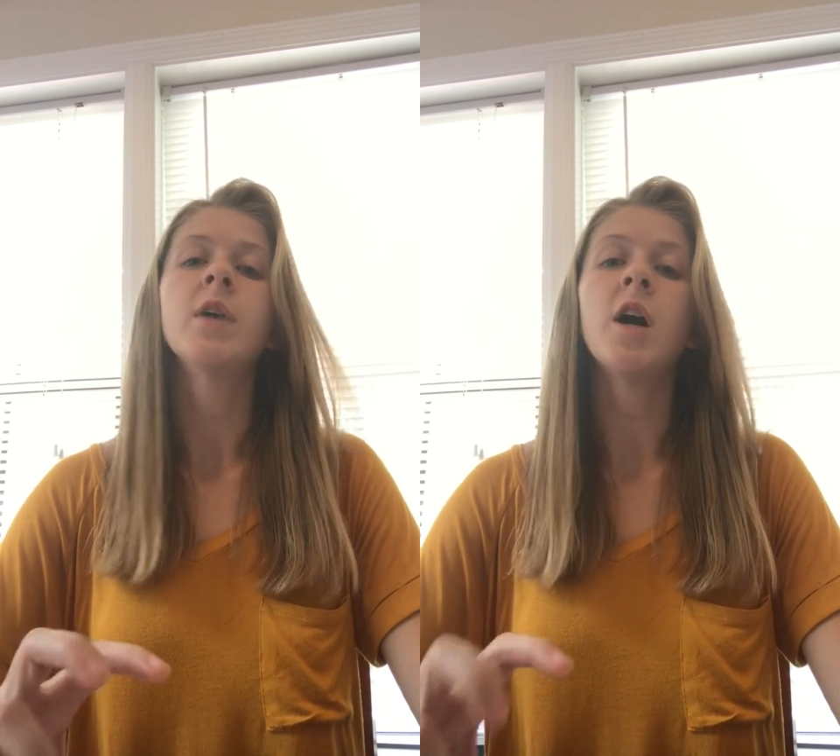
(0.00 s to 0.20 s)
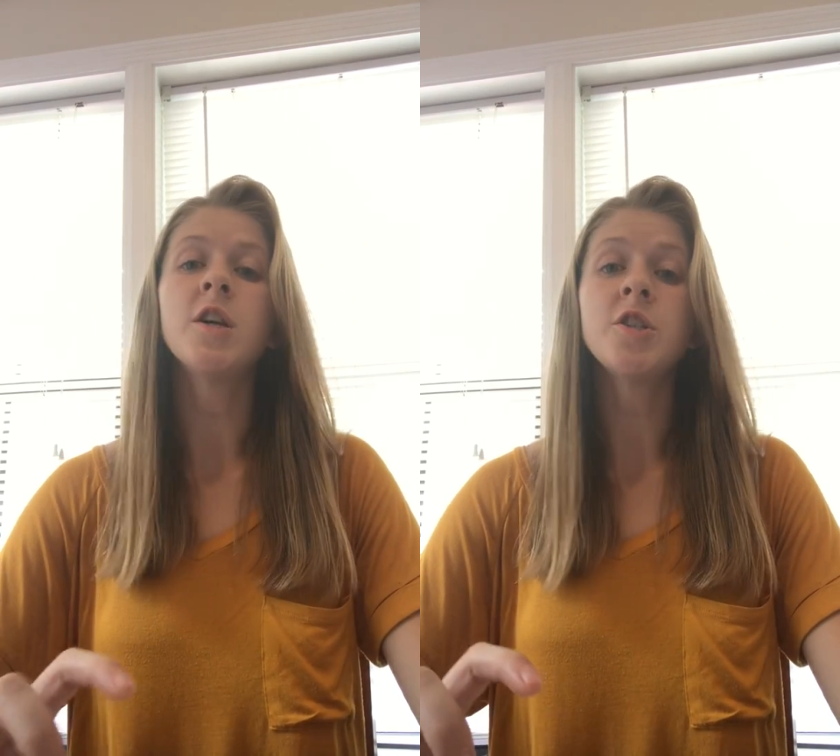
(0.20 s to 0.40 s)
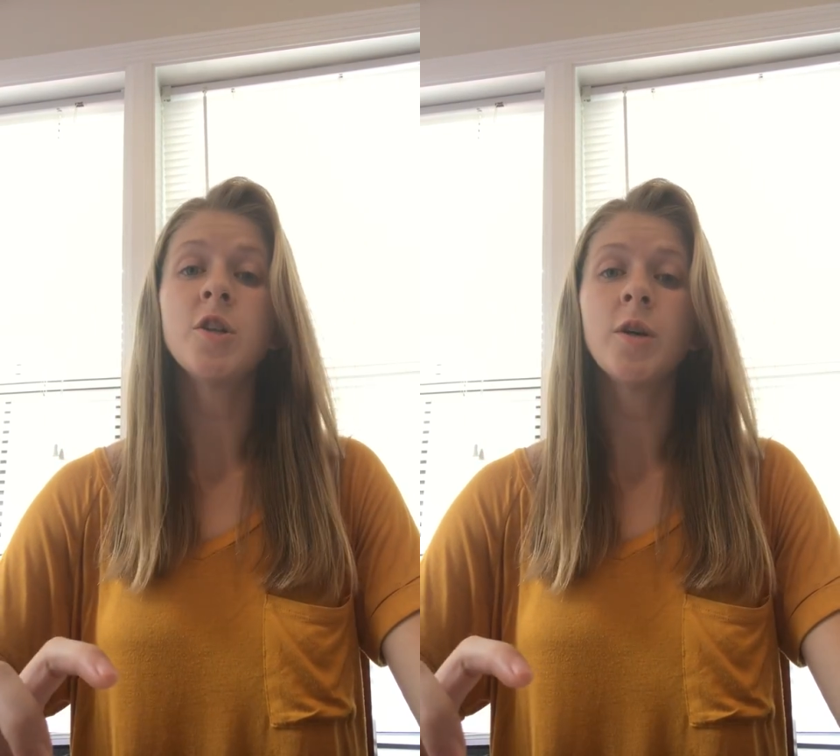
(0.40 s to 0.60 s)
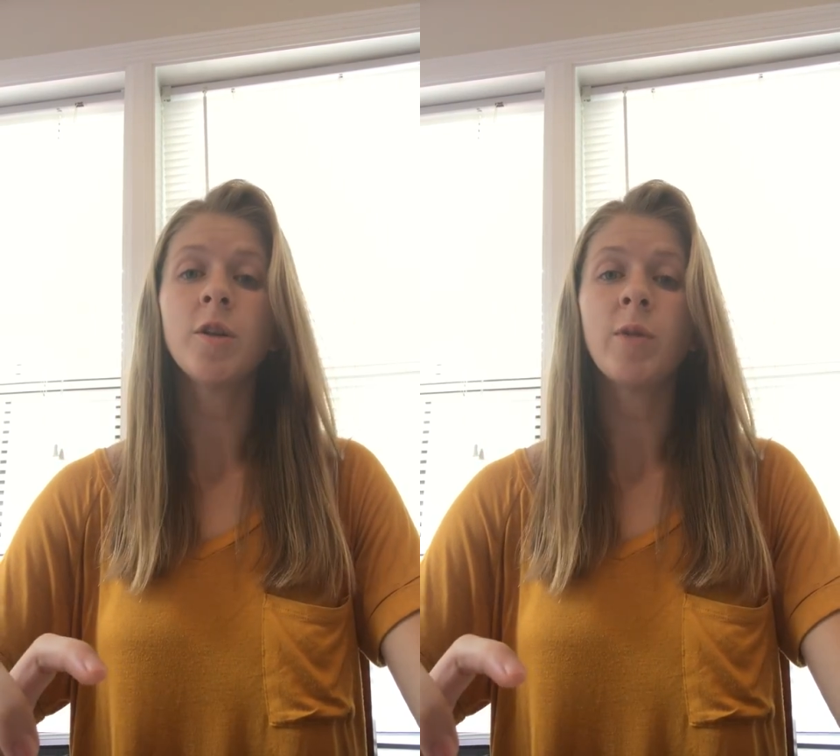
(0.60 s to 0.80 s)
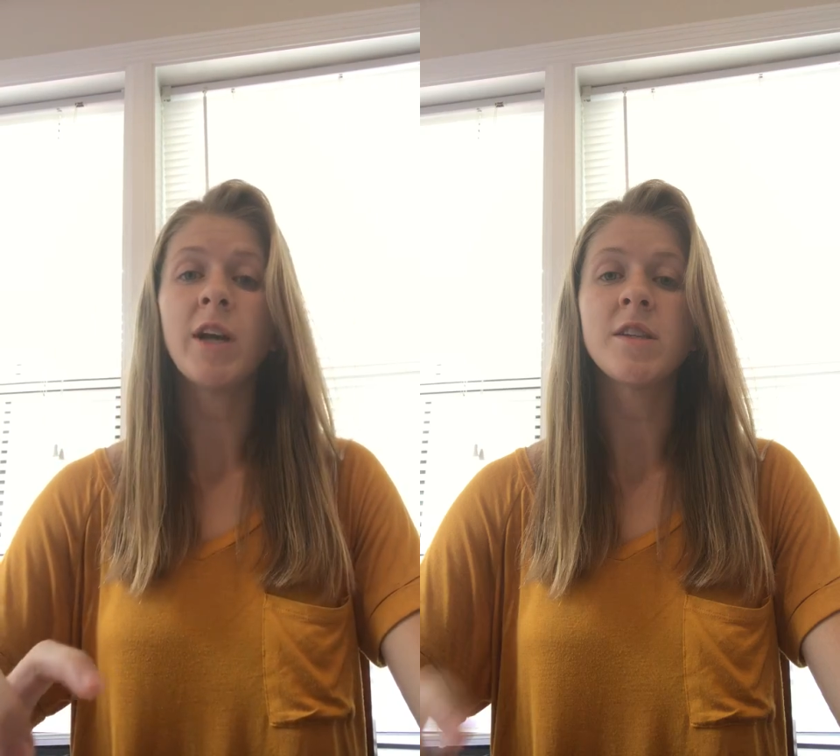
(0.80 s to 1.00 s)

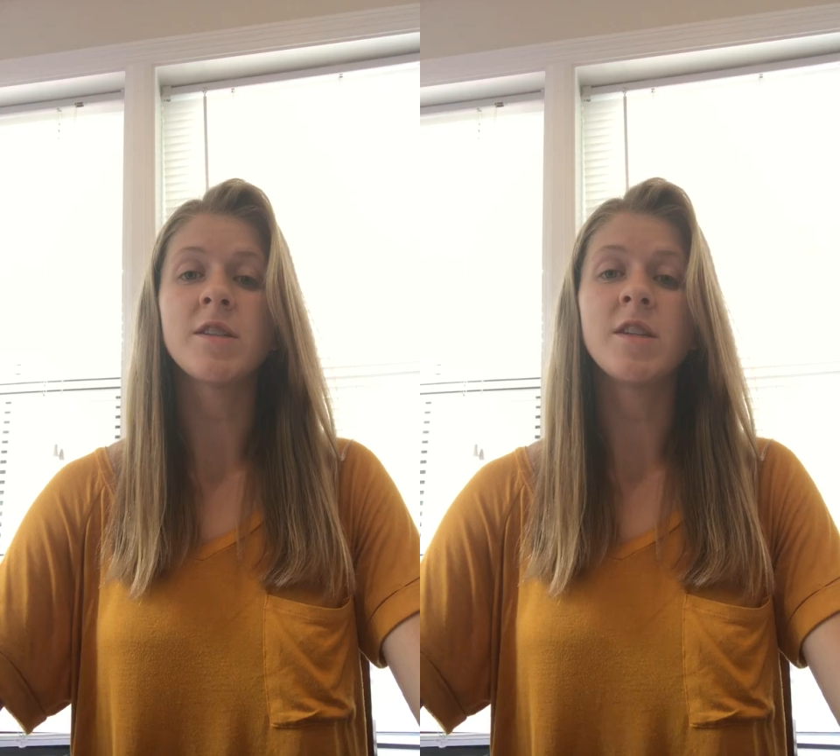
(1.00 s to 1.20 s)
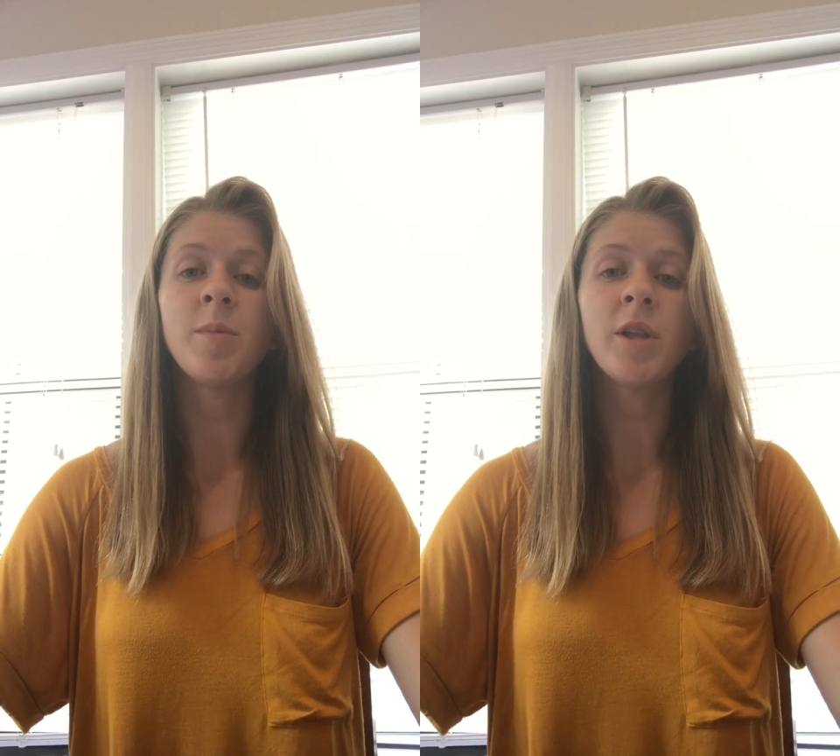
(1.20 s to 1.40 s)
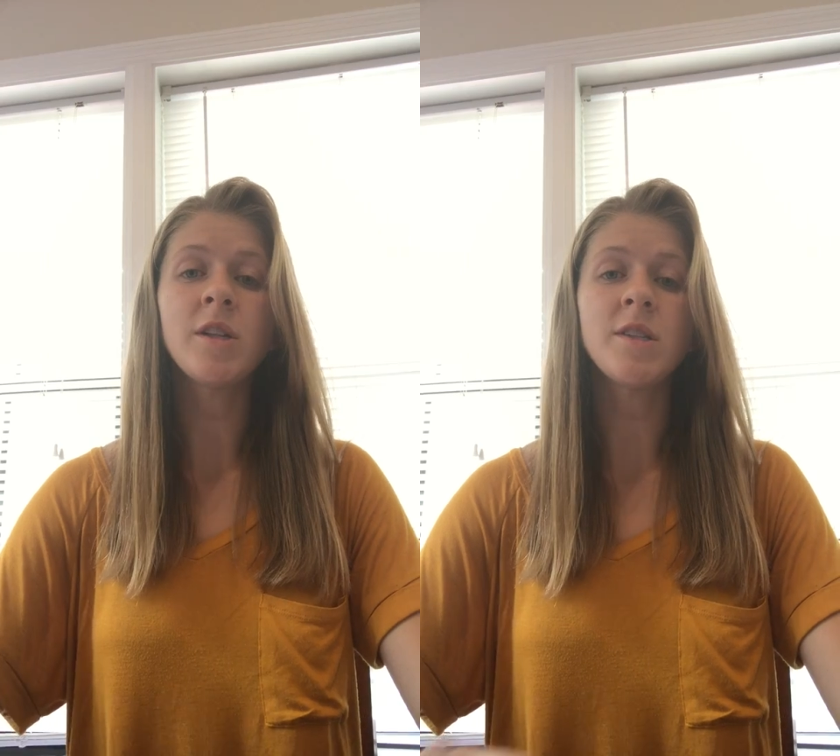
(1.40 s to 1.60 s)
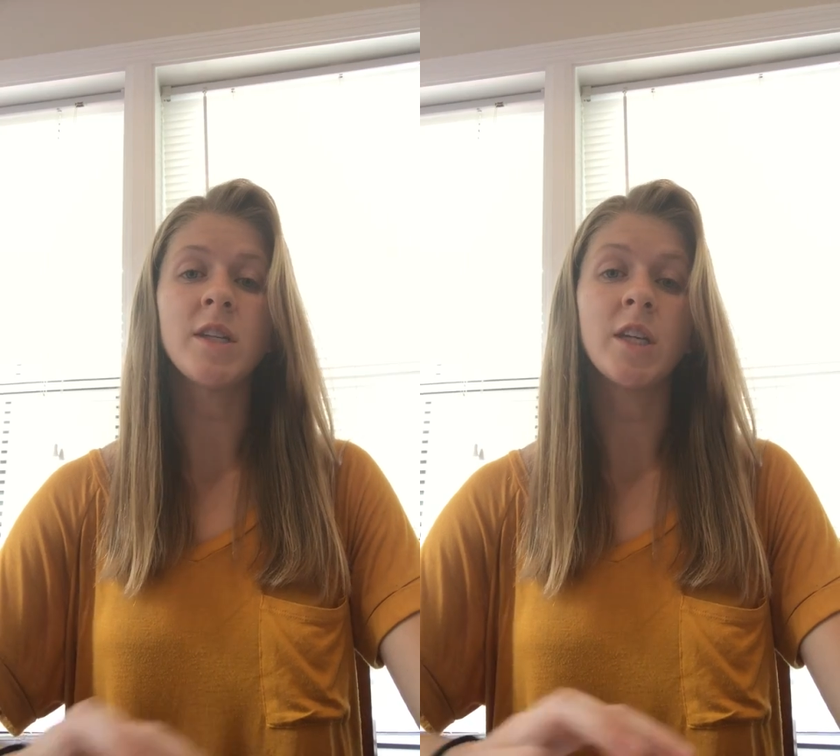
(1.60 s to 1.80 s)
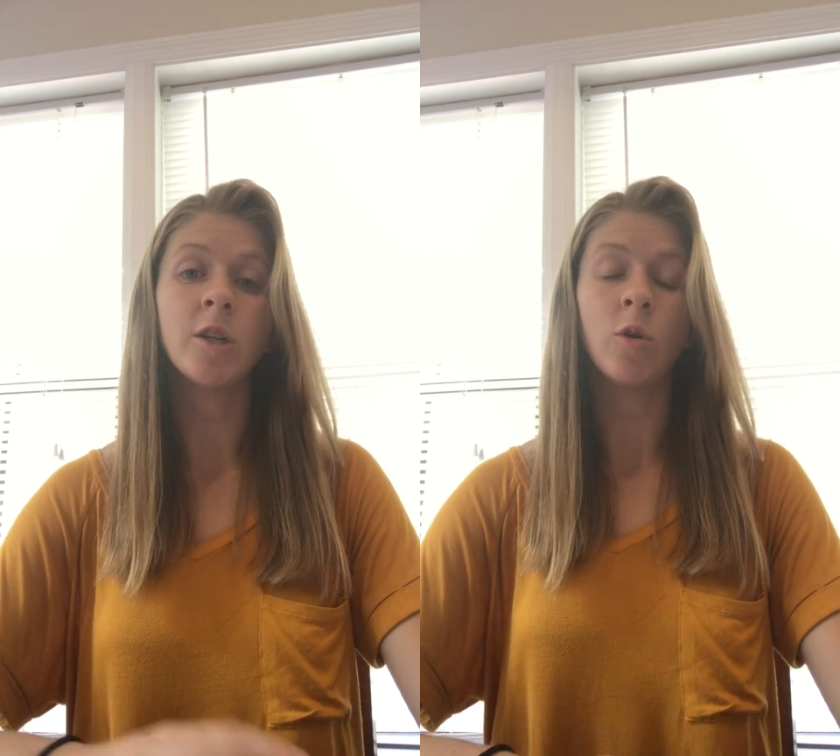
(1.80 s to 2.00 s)
Osteoarthritis is typically
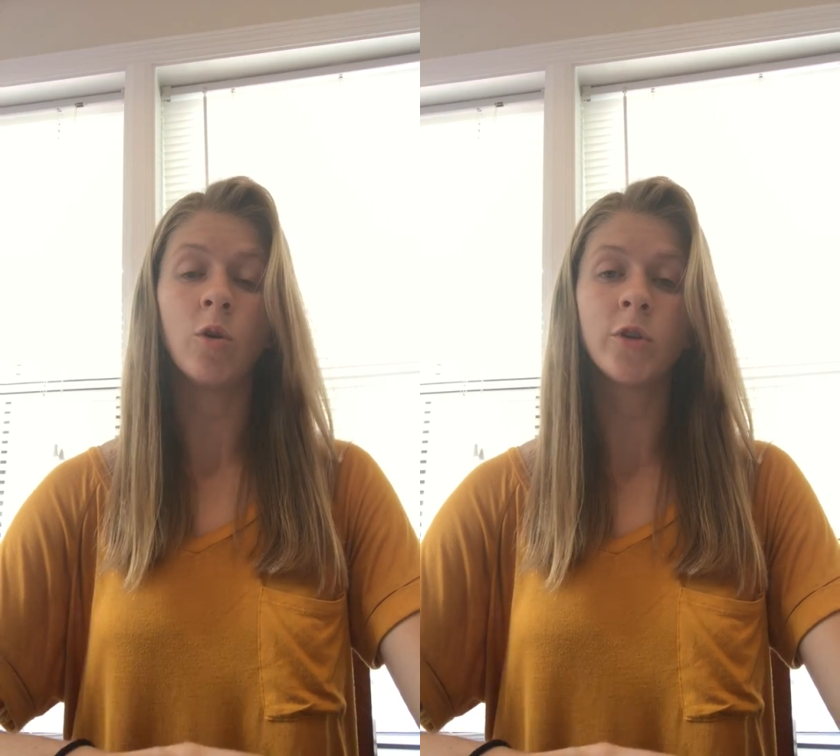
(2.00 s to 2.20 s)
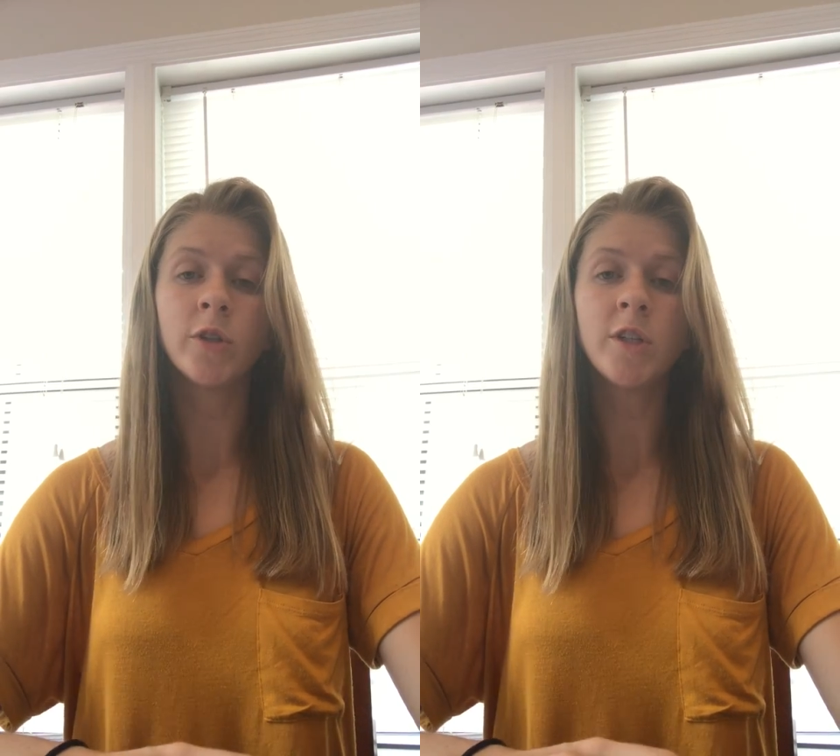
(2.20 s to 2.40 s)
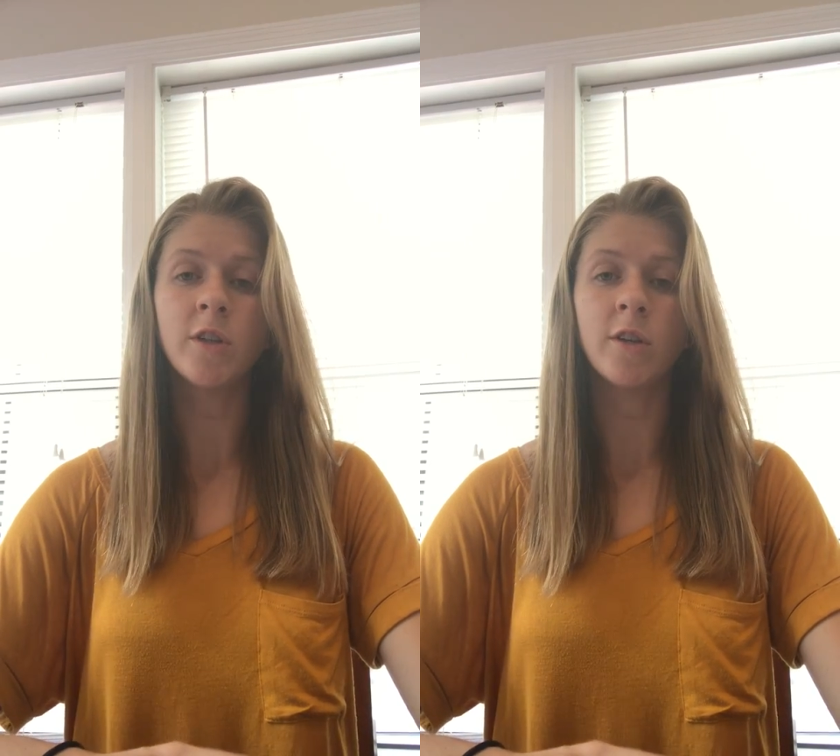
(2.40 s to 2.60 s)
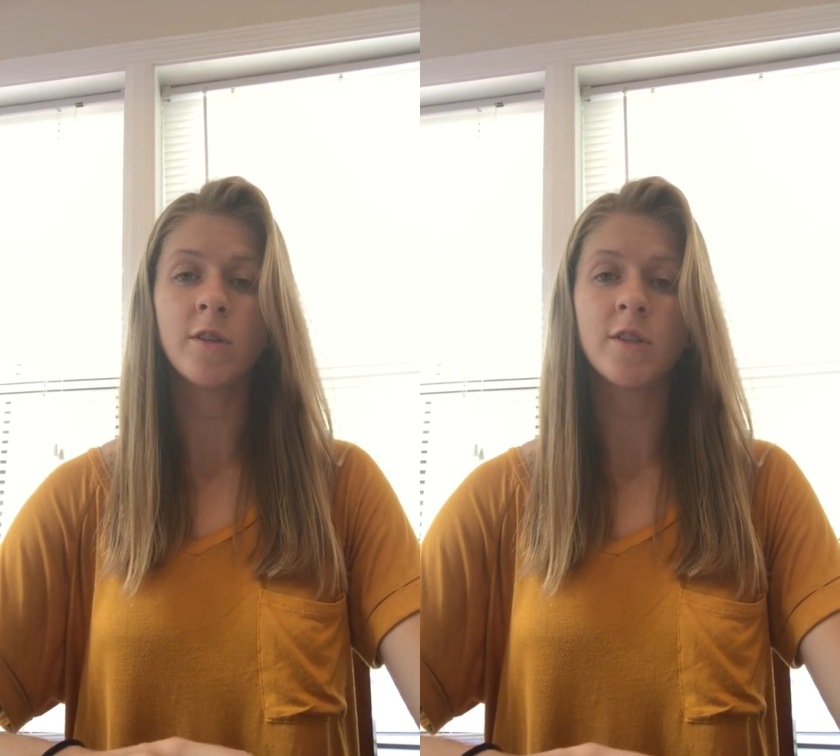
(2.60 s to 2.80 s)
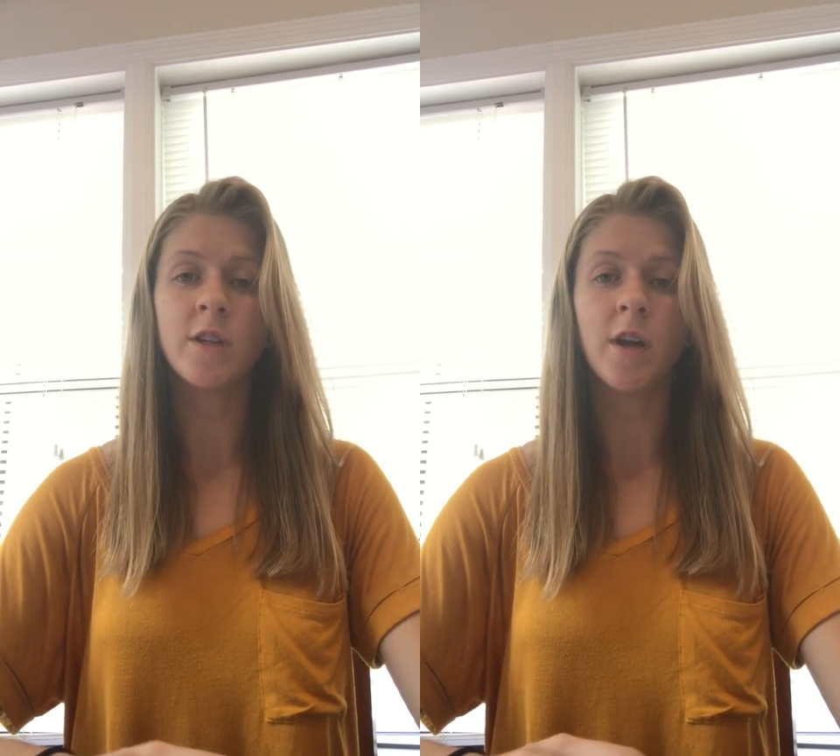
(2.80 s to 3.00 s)
seen in older
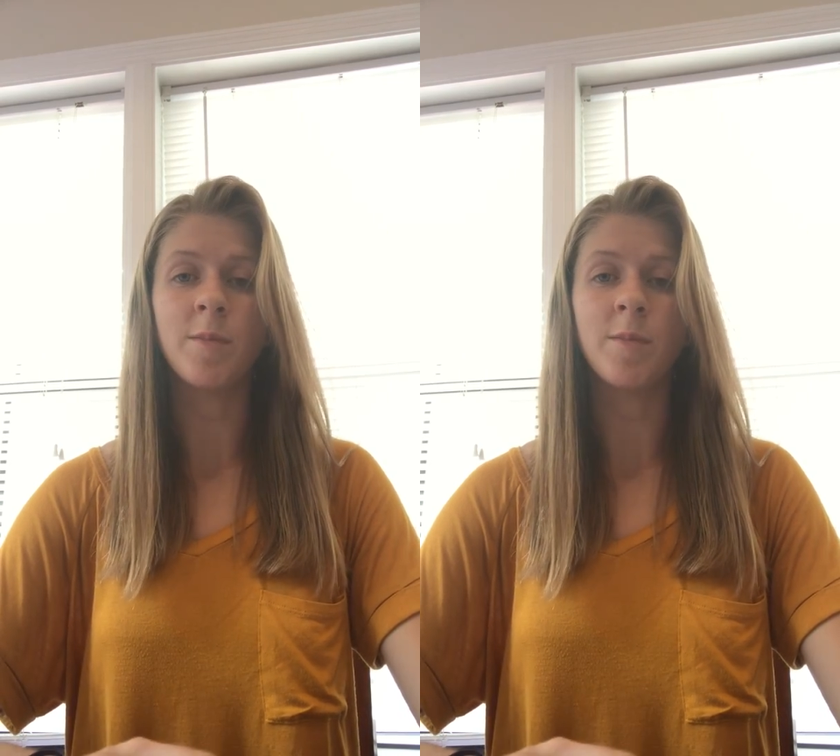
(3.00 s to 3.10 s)
adults